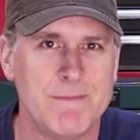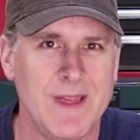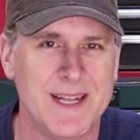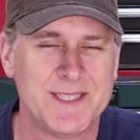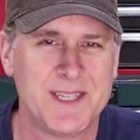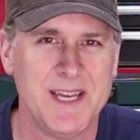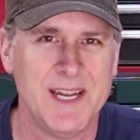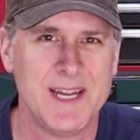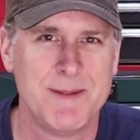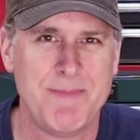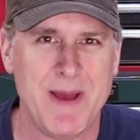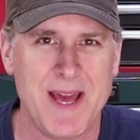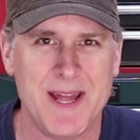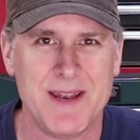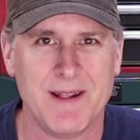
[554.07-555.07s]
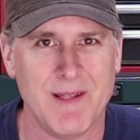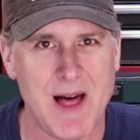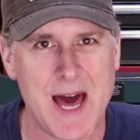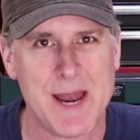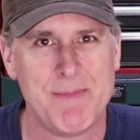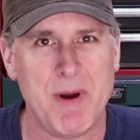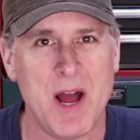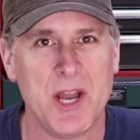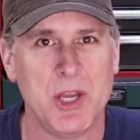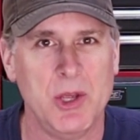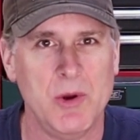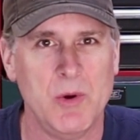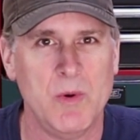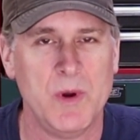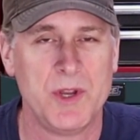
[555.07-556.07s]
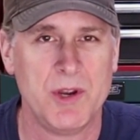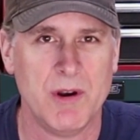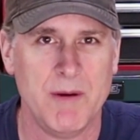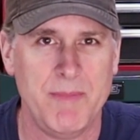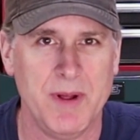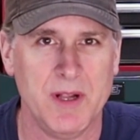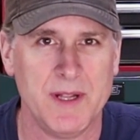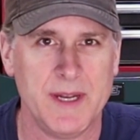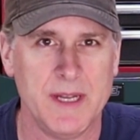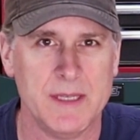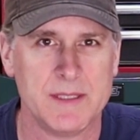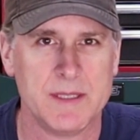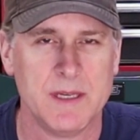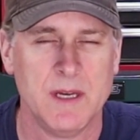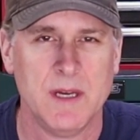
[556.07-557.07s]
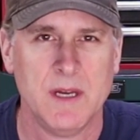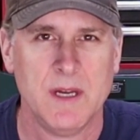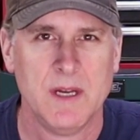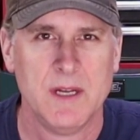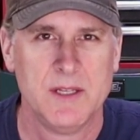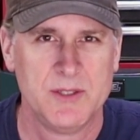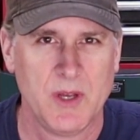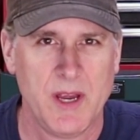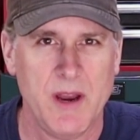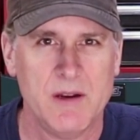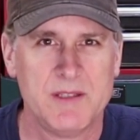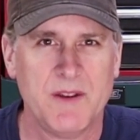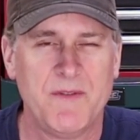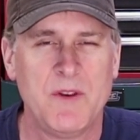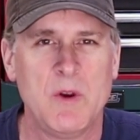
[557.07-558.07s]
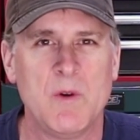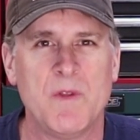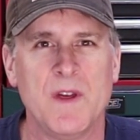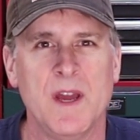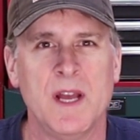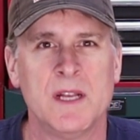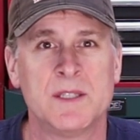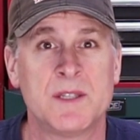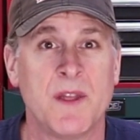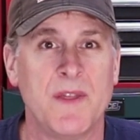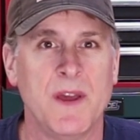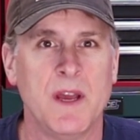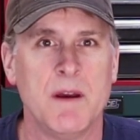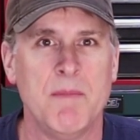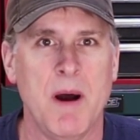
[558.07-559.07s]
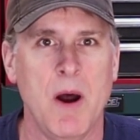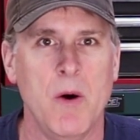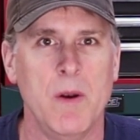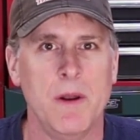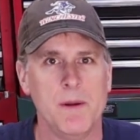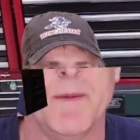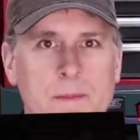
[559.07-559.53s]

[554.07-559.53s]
that's going to depend a lot upon you and your abilities. So here's a few things to think about.